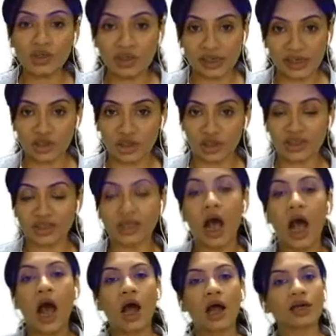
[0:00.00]
regions
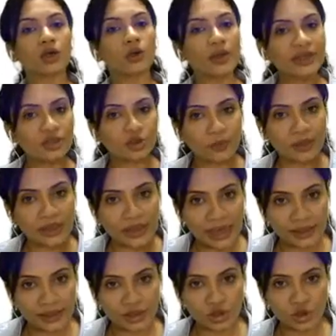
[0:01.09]
are going to be
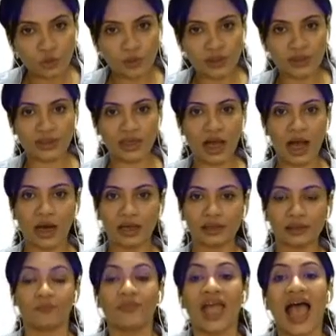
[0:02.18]
carried towards the heart.
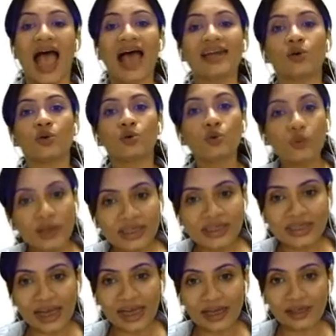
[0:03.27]
And who is
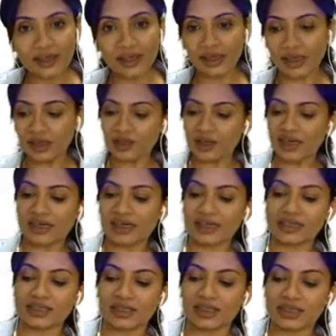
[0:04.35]
carrying it? It is
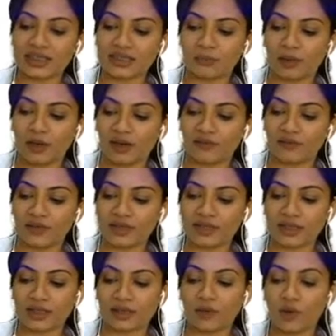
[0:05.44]
this blood vessel.
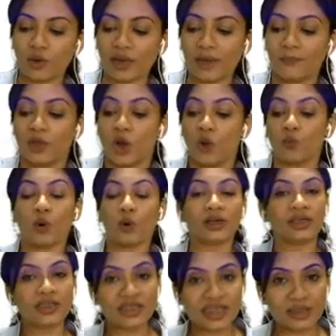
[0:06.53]
Okay, what
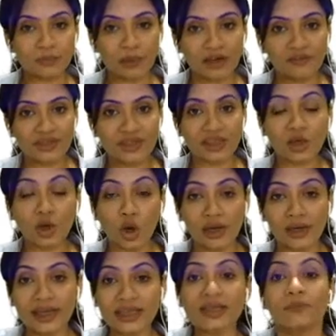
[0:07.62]
is this blood vessel called
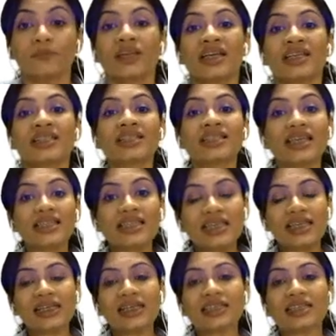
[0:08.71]
as? Since
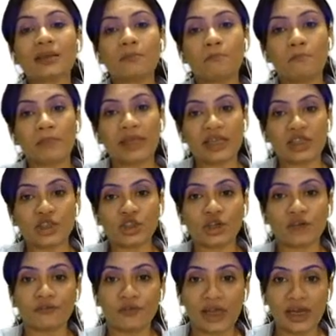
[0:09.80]
it is a major
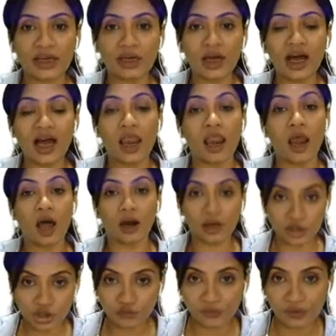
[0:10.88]
vein, a
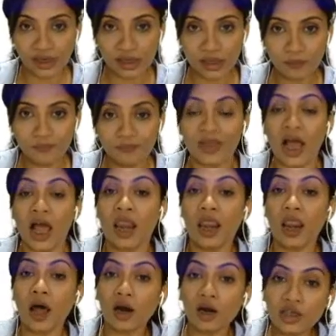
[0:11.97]
large vein,
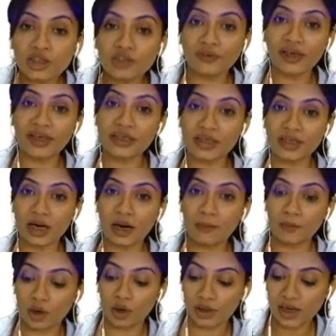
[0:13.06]
large veins in our
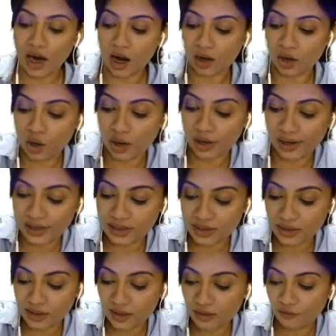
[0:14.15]
body are called as the
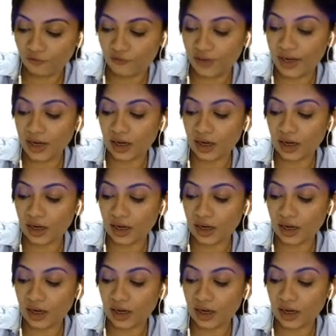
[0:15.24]
vena